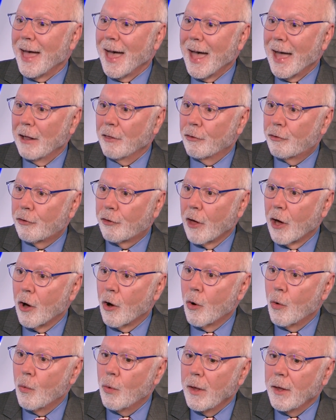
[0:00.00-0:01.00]
And
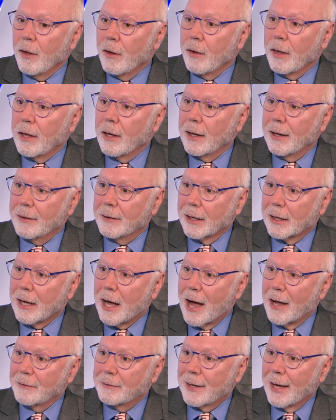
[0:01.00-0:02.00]
so in the
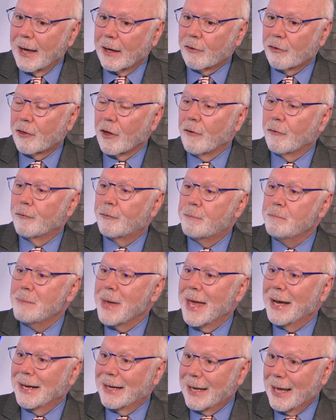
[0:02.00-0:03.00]
context of
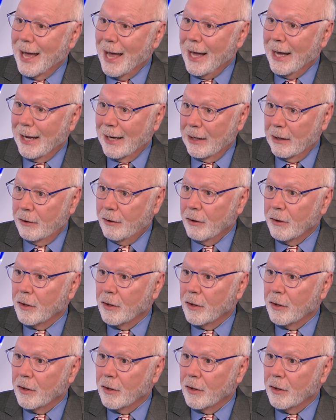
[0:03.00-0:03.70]
Medicaid,